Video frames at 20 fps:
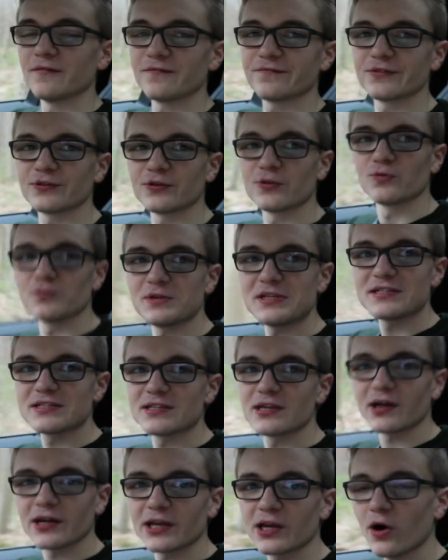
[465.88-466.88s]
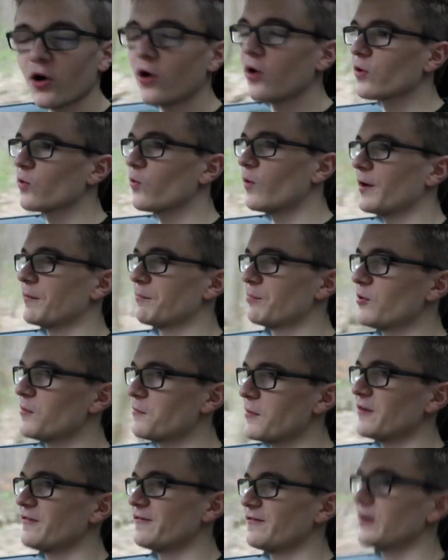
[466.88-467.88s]
for a reason I can't quite put
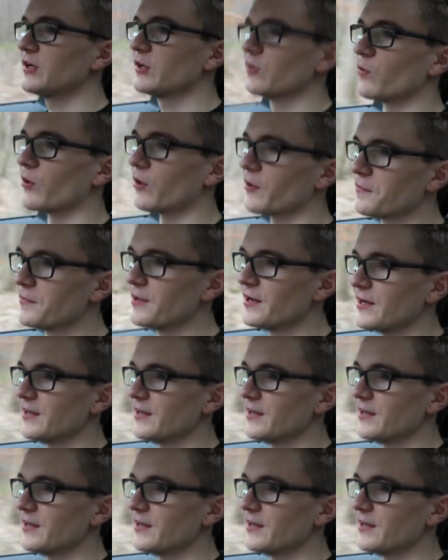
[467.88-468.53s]
my finger on,